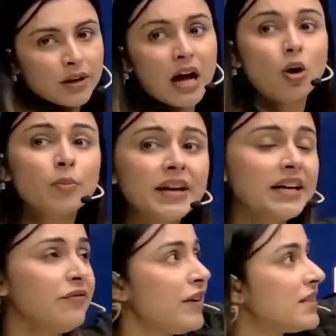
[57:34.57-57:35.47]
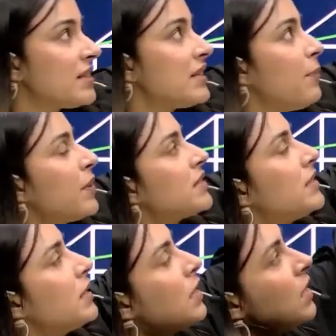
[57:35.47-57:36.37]
How many faces are
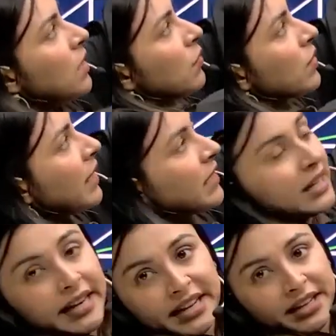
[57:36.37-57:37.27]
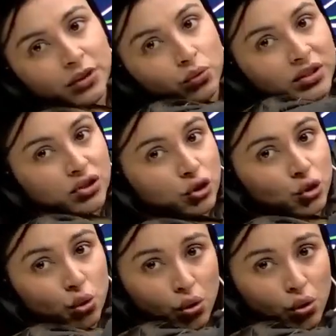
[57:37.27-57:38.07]
present in connecting to this? 2.